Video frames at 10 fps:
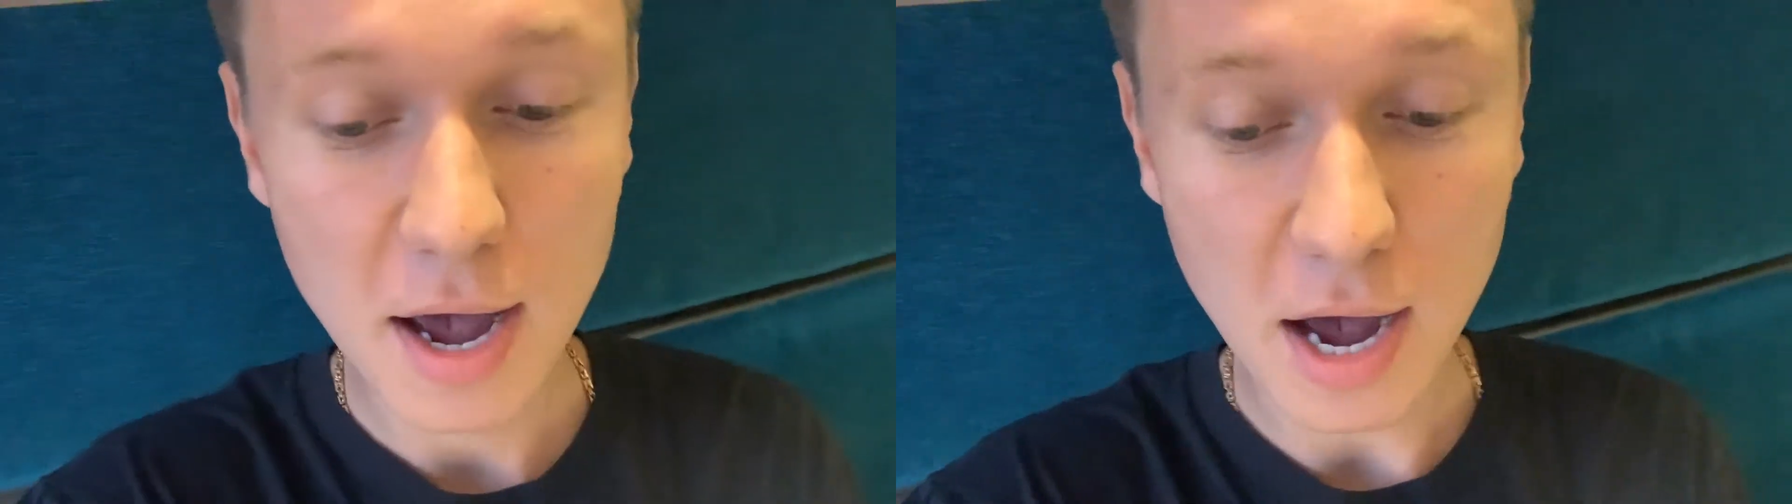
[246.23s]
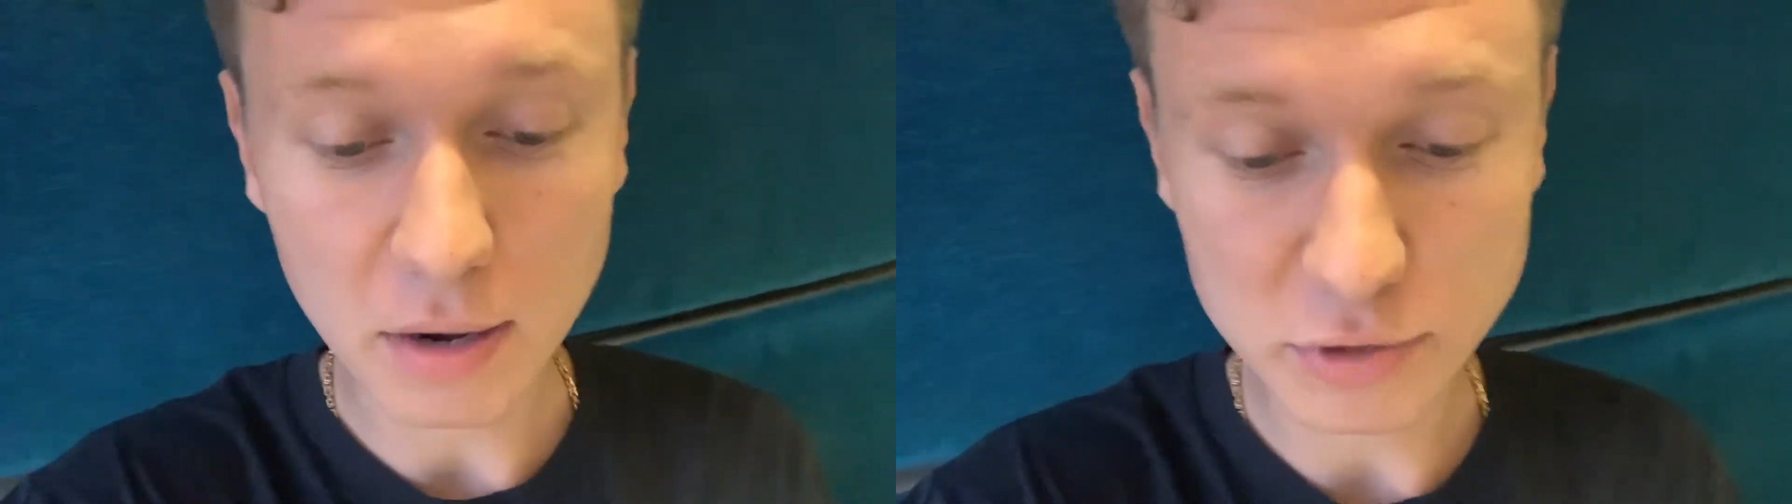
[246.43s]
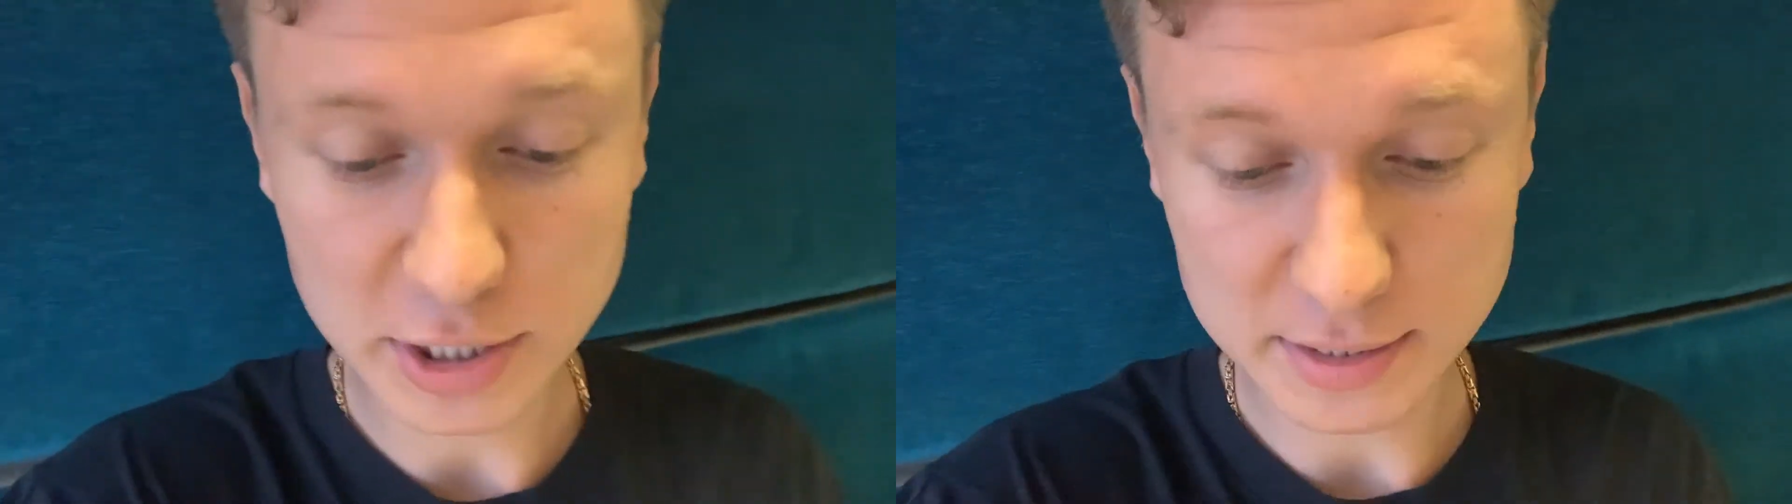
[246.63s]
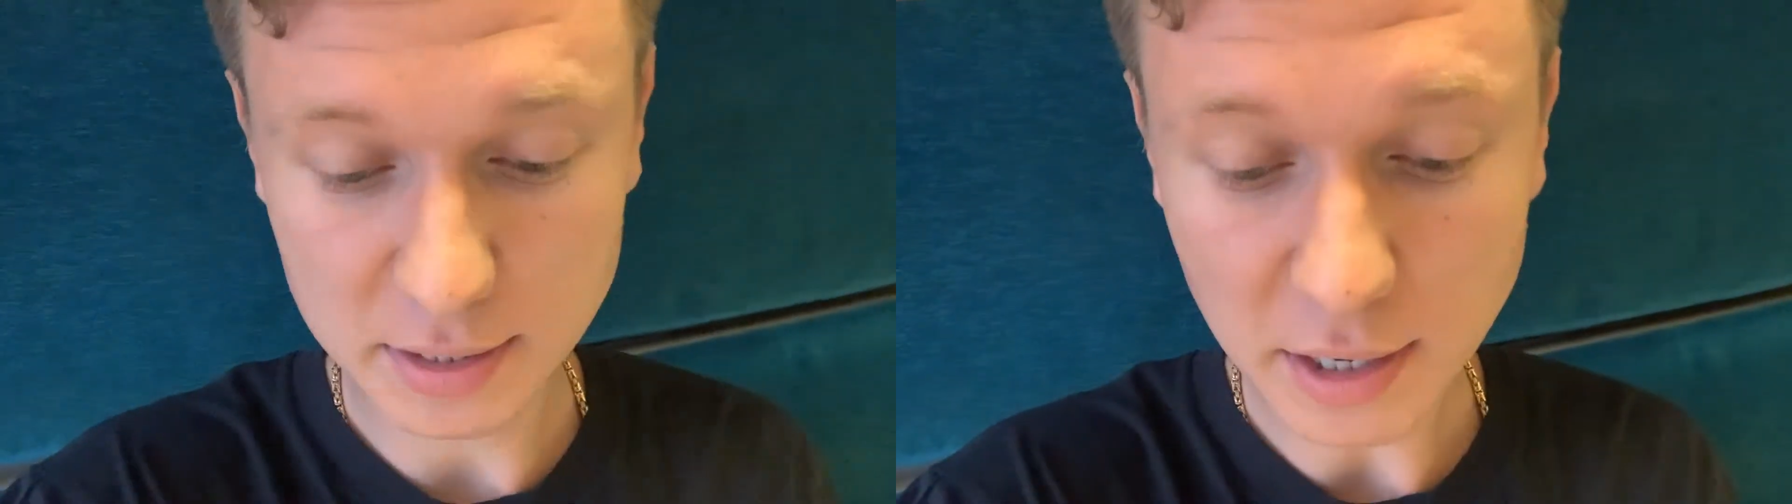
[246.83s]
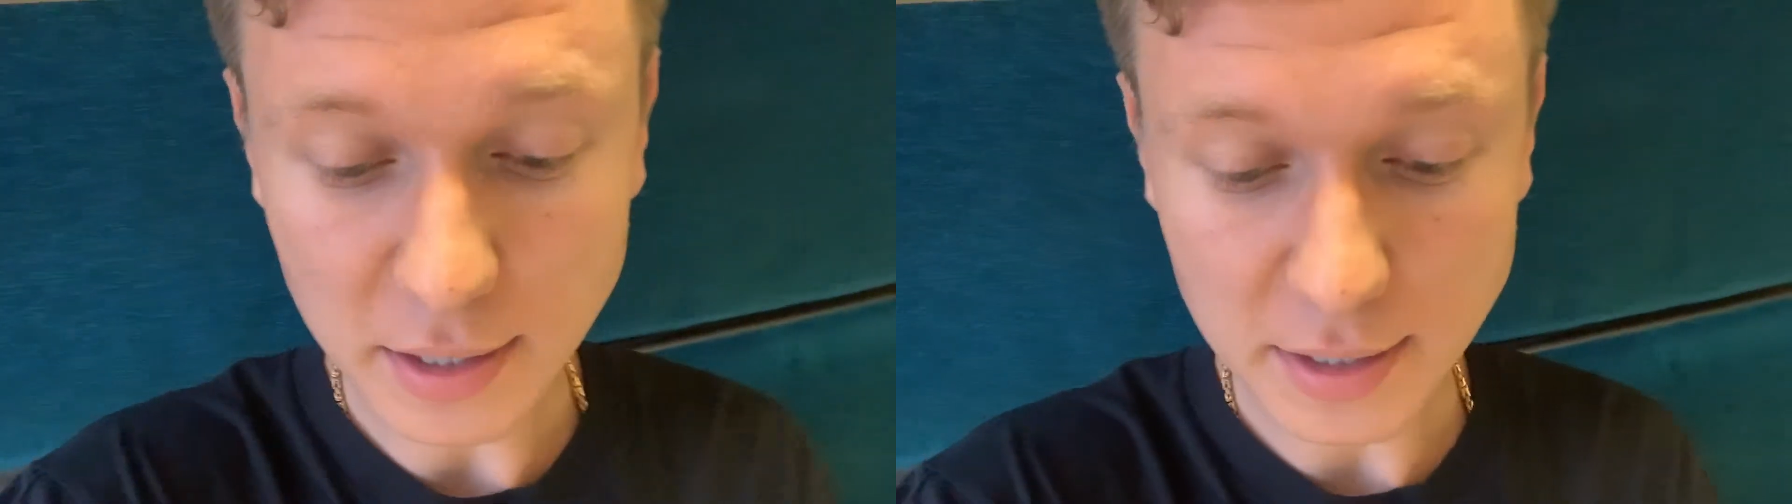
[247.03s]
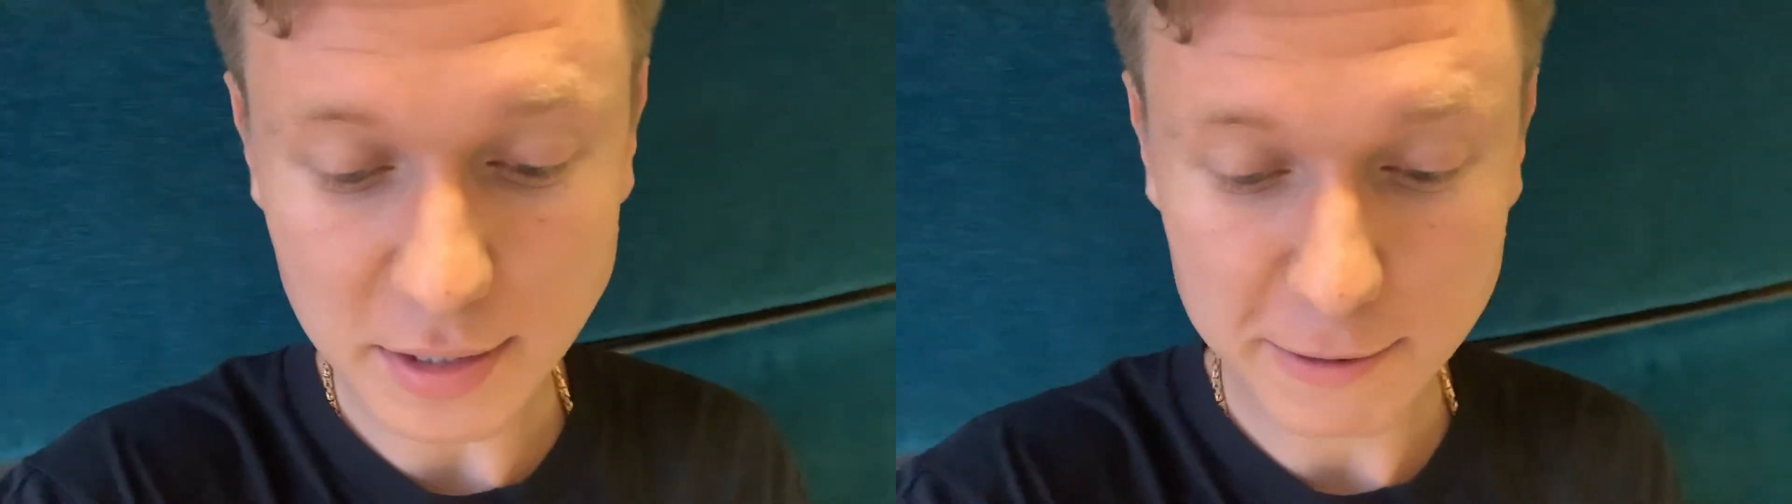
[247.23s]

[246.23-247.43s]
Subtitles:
I've just got it.